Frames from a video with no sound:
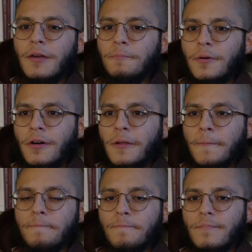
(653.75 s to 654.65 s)
But
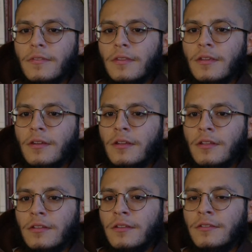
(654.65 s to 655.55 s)

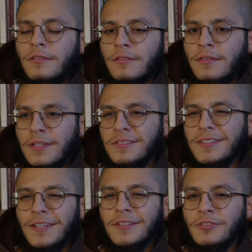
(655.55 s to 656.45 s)
these
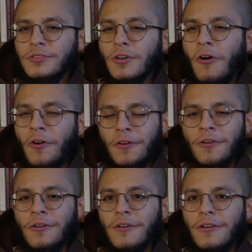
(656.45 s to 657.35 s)
kids
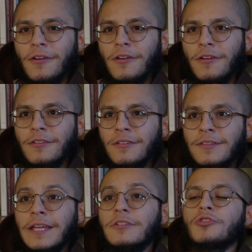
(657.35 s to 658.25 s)
are,
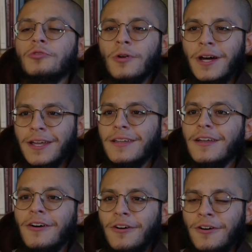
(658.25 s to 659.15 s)
they try
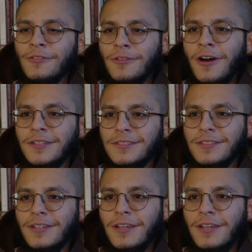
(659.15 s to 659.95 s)
a lot.